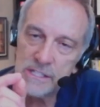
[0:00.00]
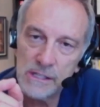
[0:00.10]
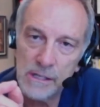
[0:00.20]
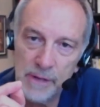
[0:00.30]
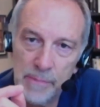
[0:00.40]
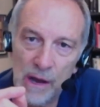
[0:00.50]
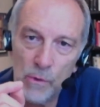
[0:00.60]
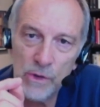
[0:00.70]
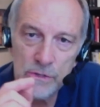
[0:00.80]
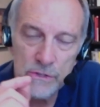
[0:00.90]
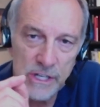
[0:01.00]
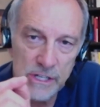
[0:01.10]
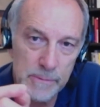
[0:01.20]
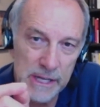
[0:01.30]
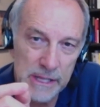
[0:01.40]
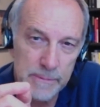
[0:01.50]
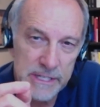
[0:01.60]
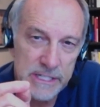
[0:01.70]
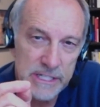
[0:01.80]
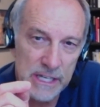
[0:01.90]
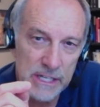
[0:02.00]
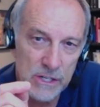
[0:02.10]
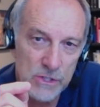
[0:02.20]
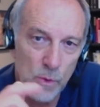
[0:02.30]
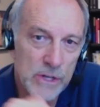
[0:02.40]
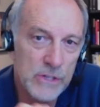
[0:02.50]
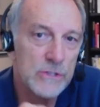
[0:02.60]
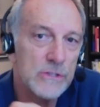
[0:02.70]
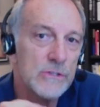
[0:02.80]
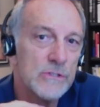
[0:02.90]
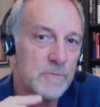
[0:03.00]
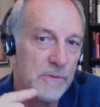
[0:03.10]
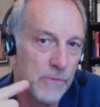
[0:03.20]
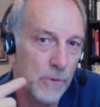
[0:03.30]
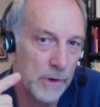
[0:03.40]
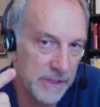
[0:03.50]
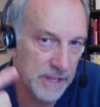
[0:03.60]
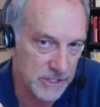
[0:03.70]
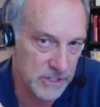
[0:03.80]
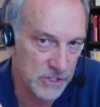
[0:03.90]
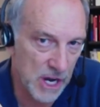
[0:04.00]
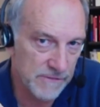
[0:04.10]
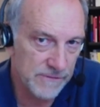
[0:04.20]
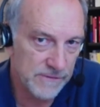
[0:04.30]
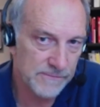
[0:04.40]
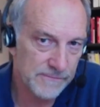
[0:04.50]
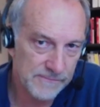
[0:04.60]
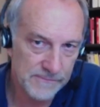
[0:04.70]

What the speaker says: Just tell us a little bit about, you said you've been in the business 10 years. What did you do just before this, Jeff?